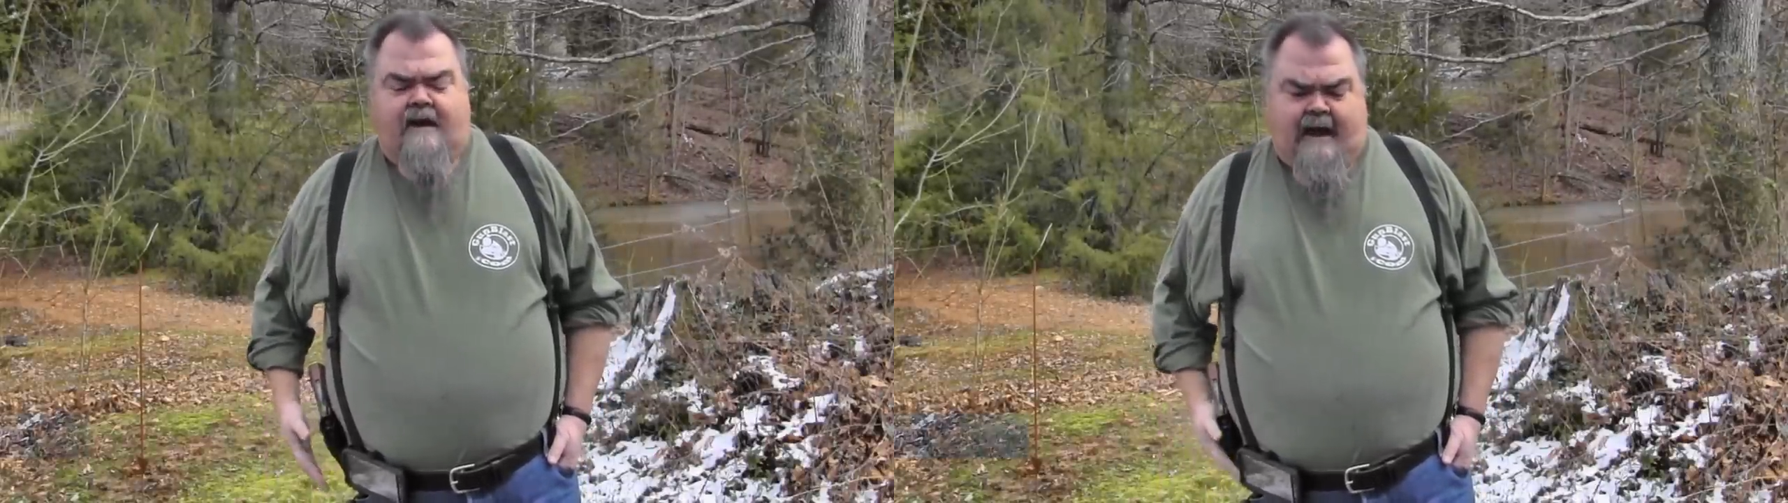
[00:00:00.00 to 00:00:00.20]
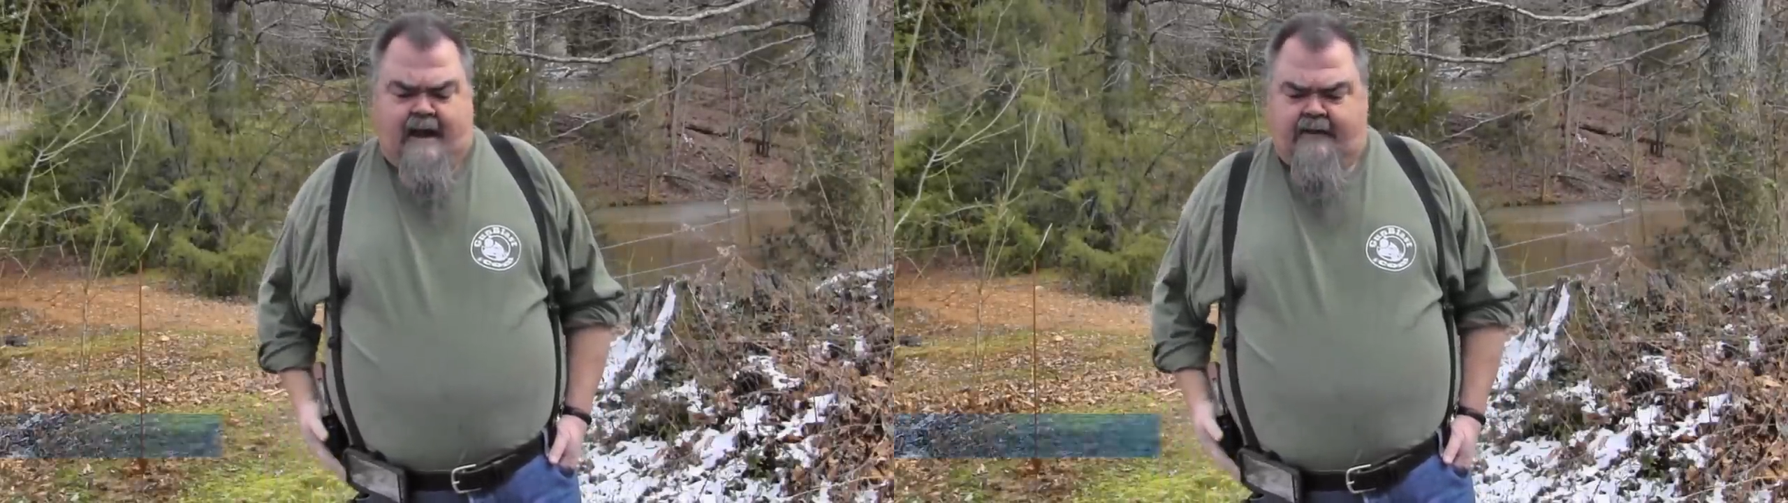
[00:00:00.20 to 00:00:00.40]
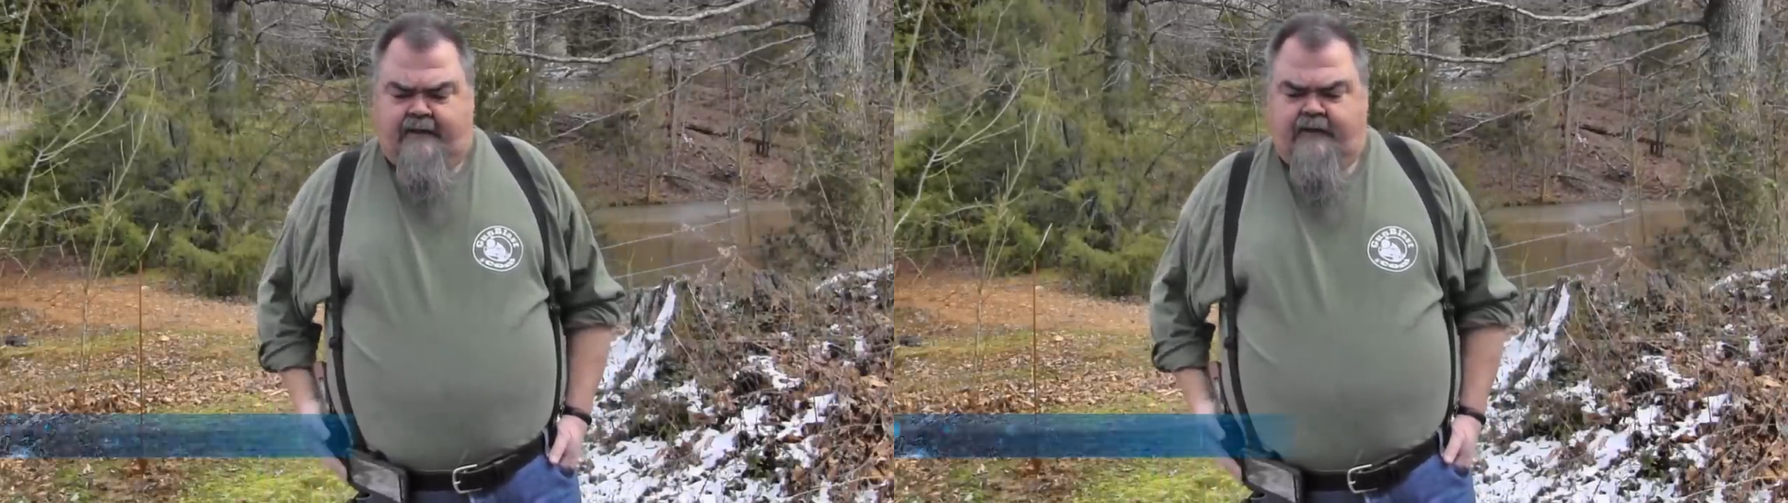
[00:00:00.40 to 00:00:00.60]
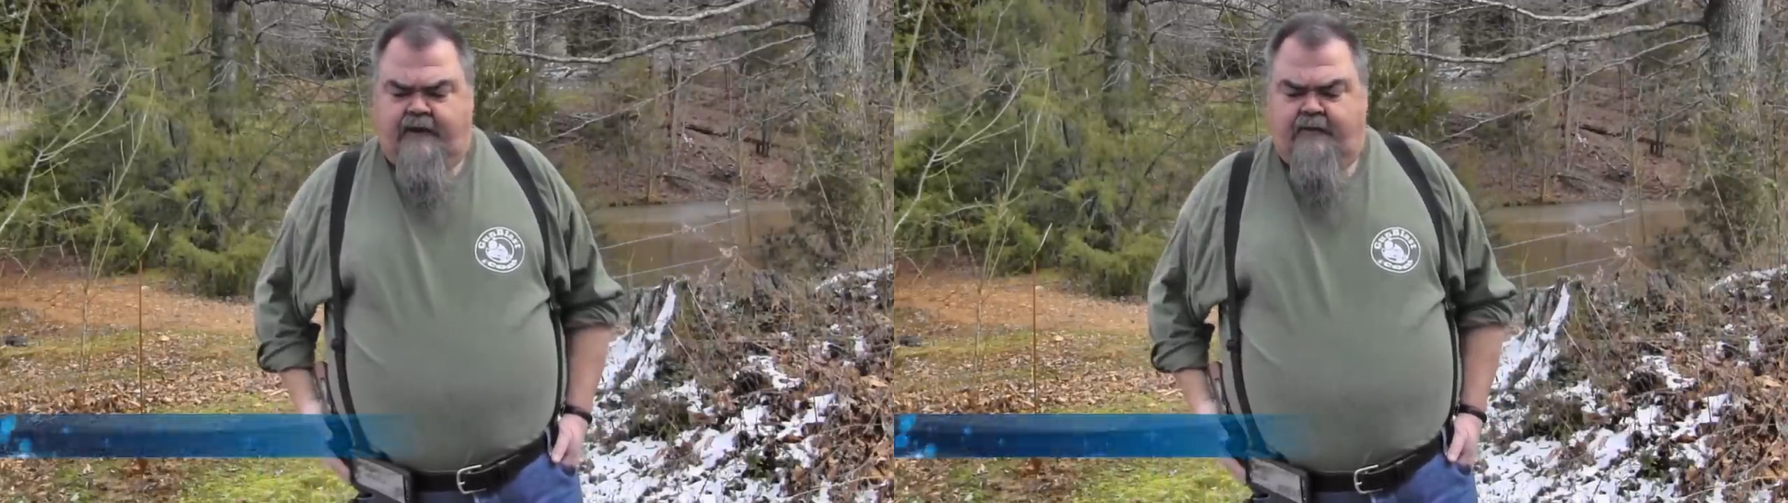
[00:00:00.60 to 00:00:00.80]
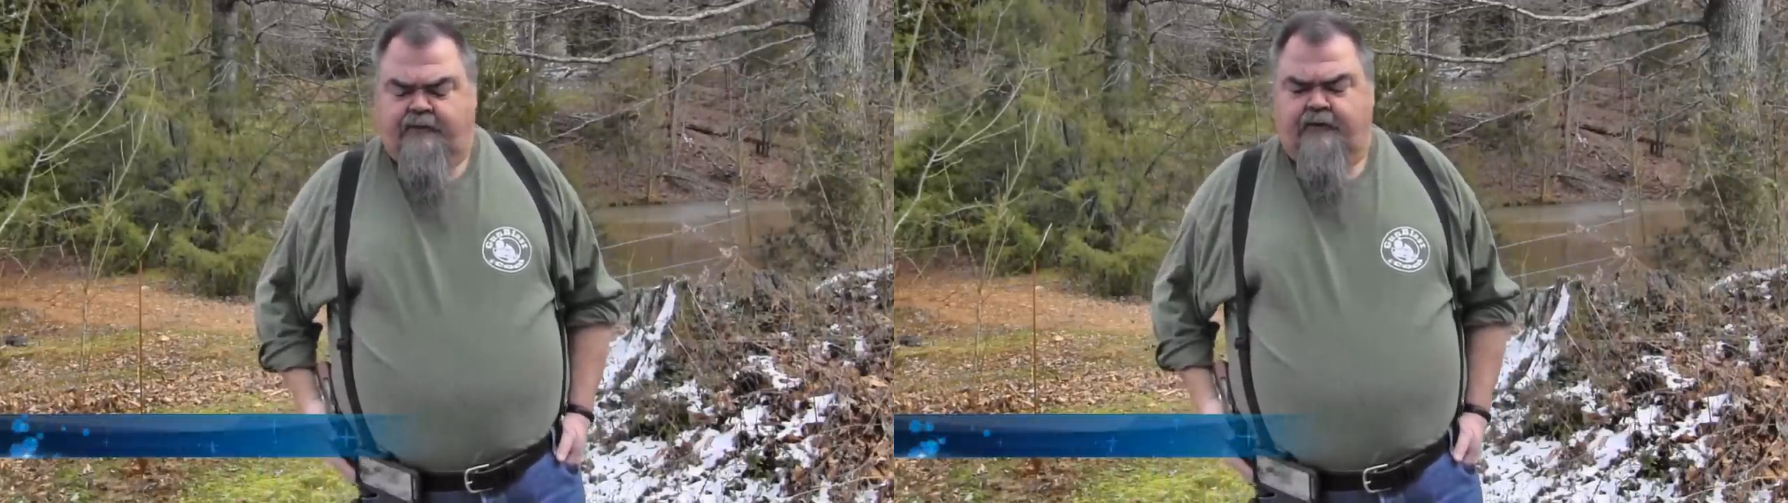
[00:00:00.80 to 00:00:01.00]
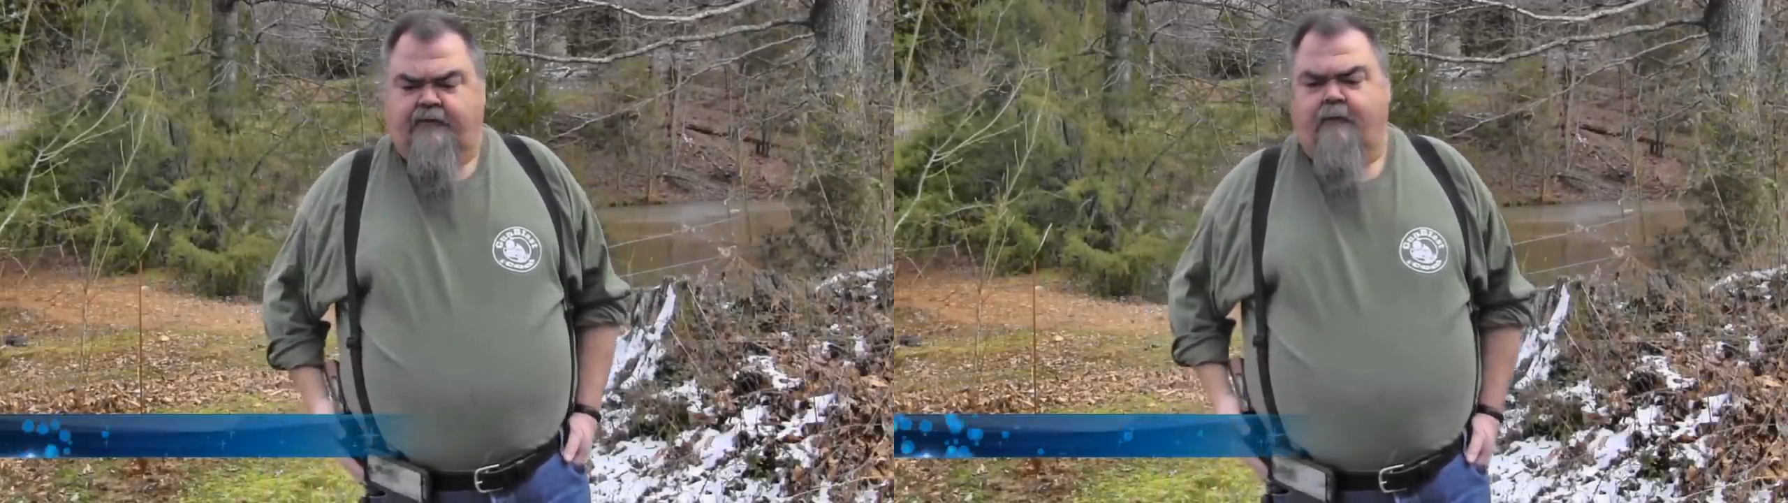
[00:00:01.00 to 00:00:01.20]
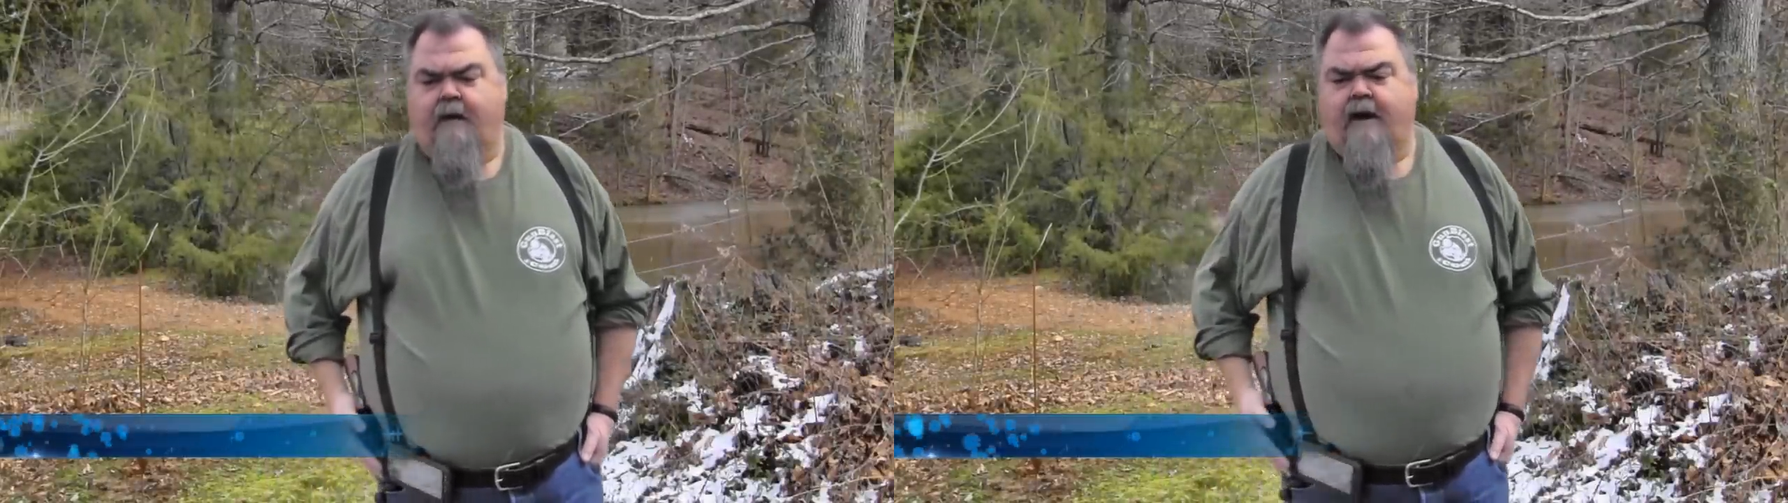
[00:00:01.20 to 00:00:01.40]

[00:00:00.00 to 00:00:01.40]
I like these holsters from